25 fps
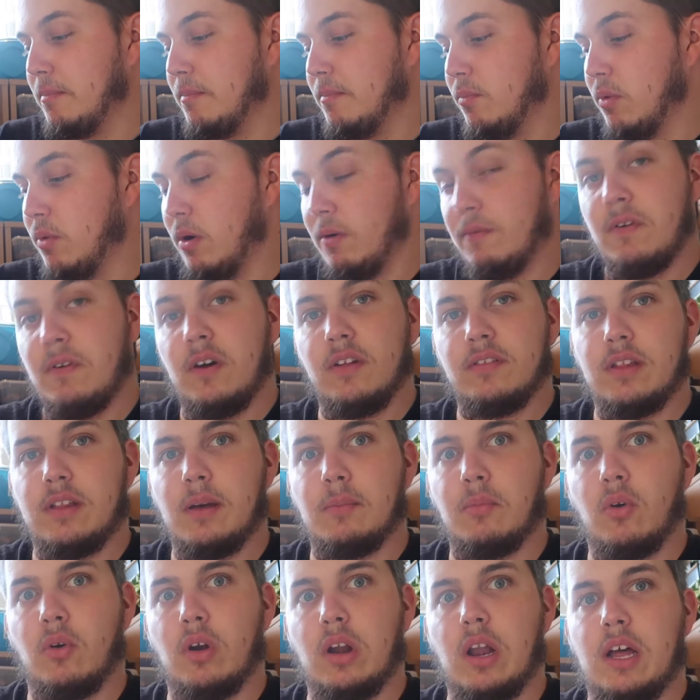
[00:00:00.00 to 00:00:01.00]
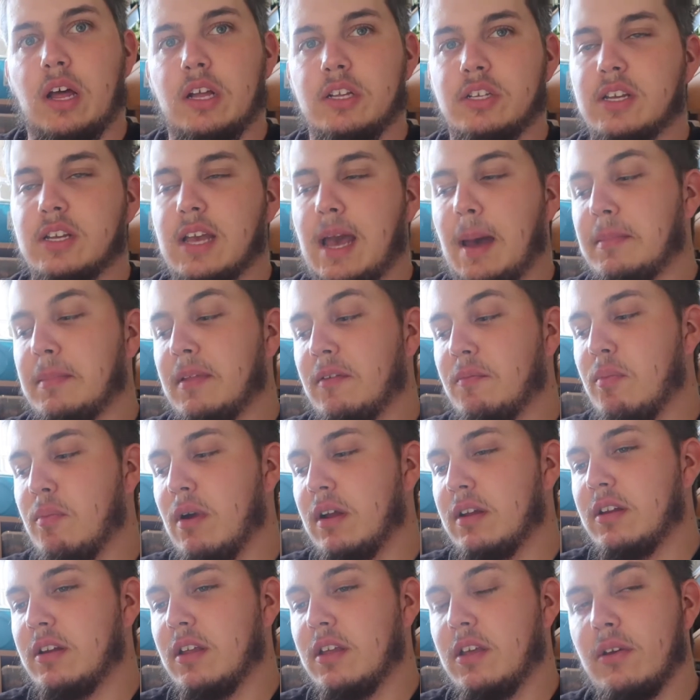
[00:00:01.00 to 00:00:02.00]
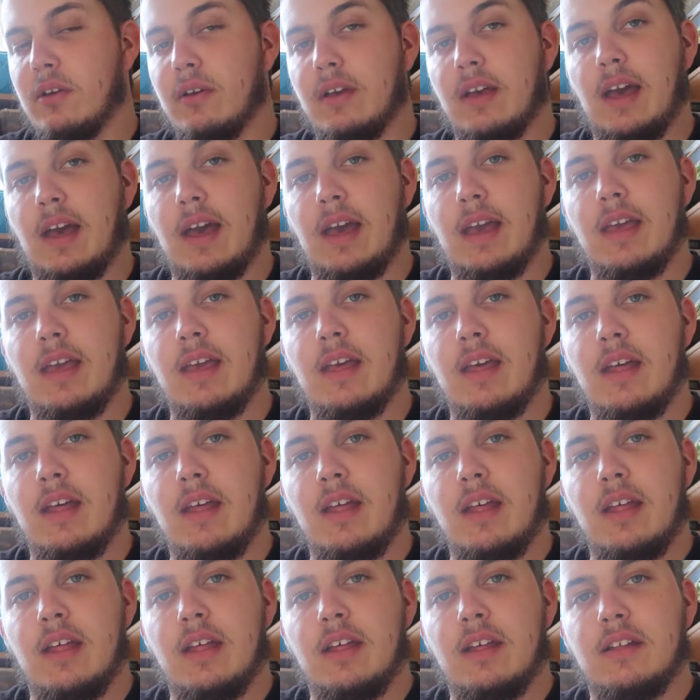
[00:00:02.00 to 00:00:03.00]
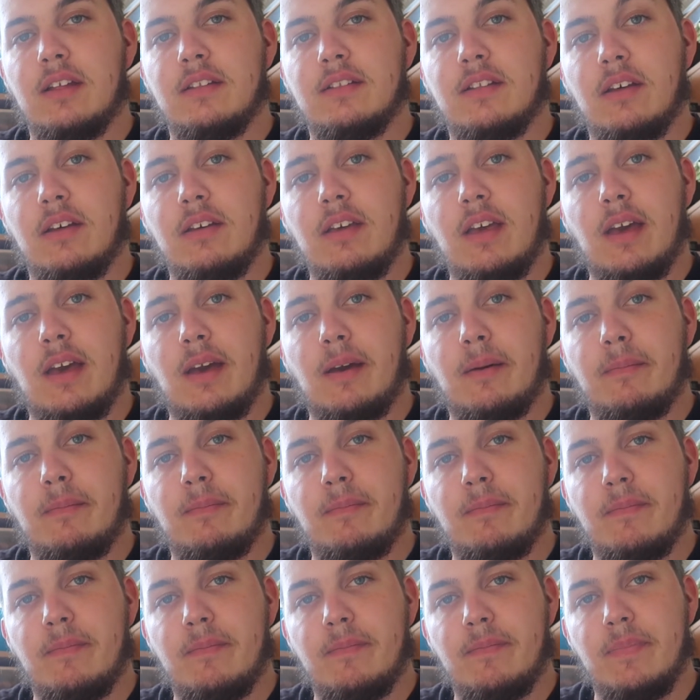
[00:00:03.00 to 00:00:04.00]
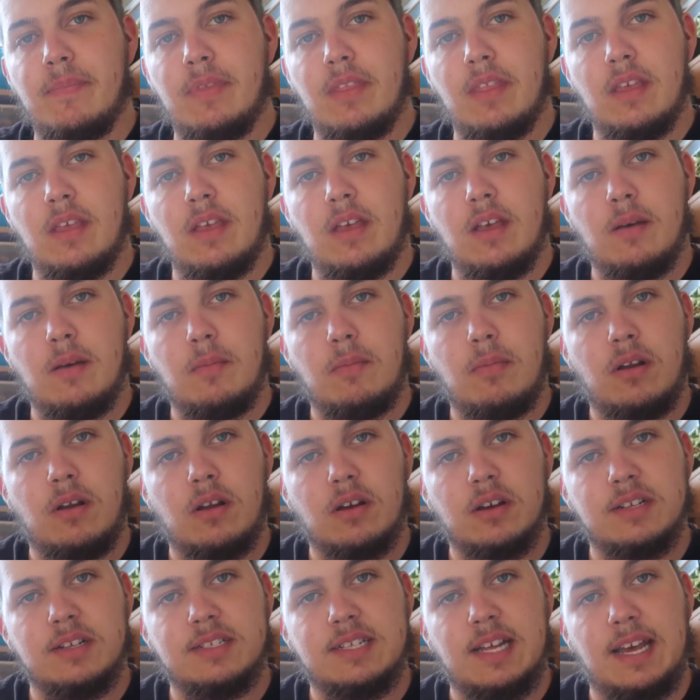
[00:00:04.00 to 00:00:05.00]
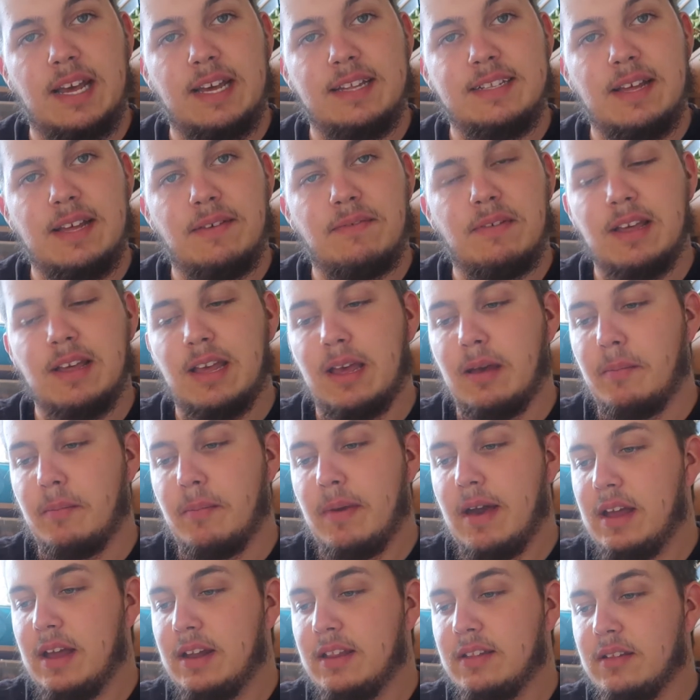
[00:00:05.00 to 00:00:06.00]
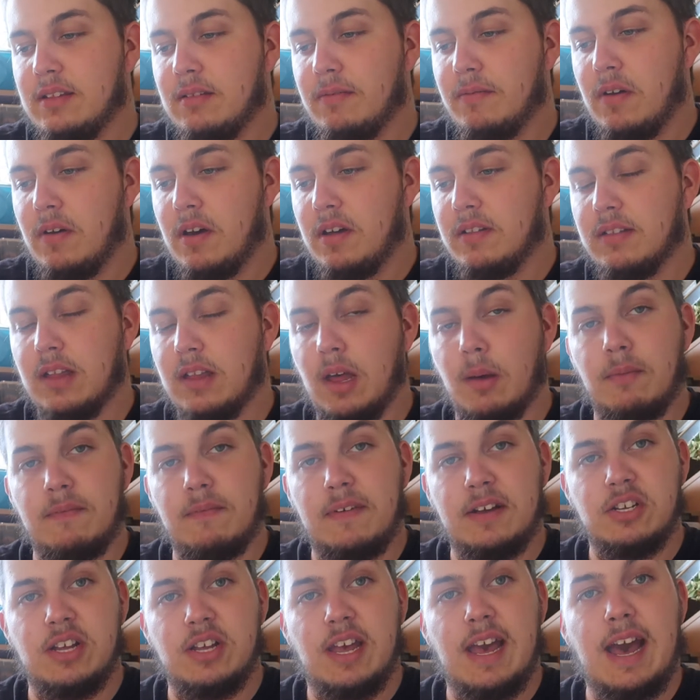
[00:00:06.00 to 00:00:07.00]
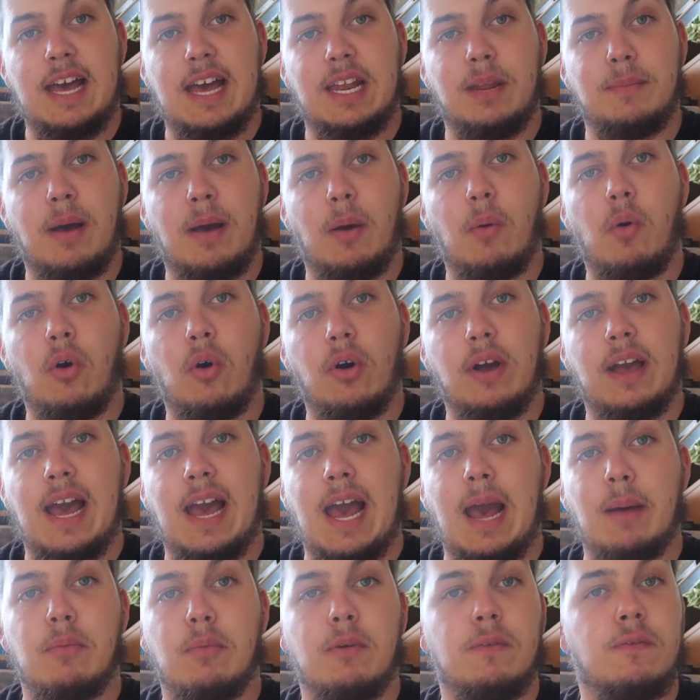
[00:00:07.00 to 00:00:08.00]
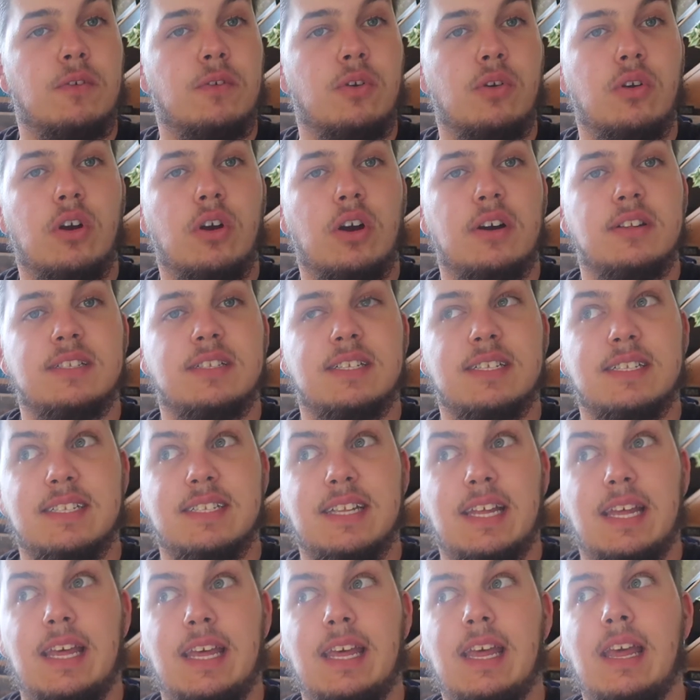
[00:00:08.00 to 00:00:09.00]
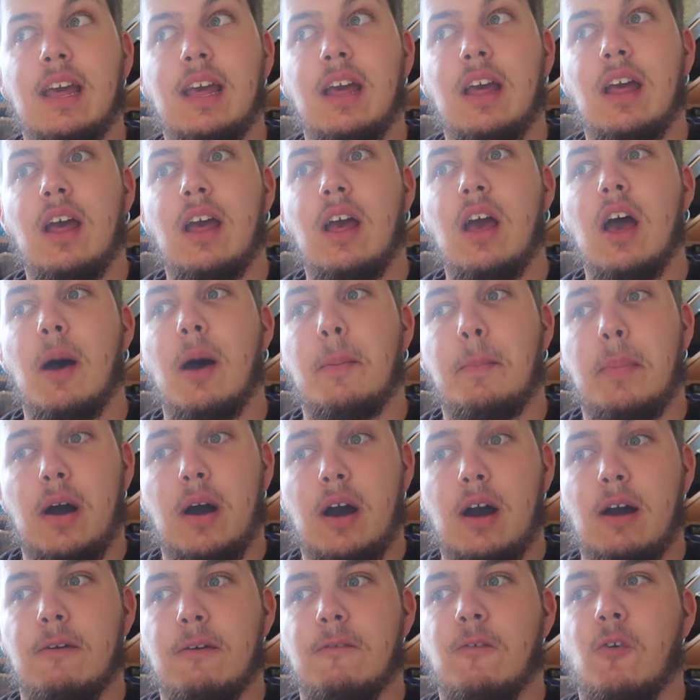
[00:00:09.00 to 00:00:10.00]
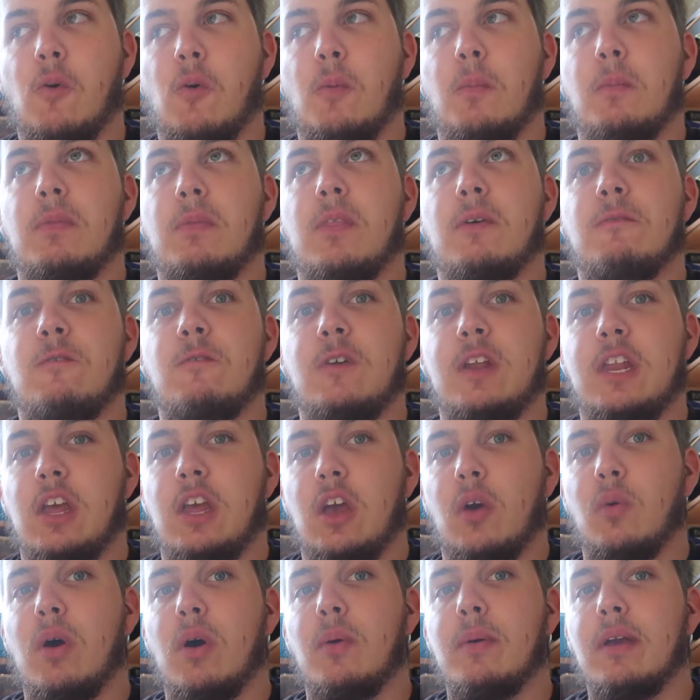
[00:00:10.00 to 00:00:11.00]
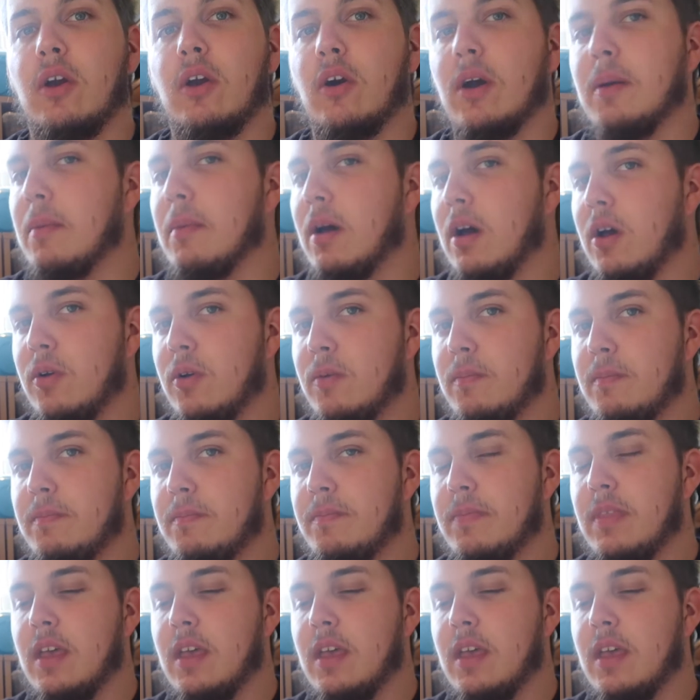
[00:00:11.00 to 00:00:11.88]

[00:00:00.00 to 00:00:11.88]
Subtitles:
Well, first double clutch captive bred in the UK. So yeah, but like I say, he's definitely getting better. This is the first time I've actually had him out on camera for you guys to see, apart from the video where we got him home.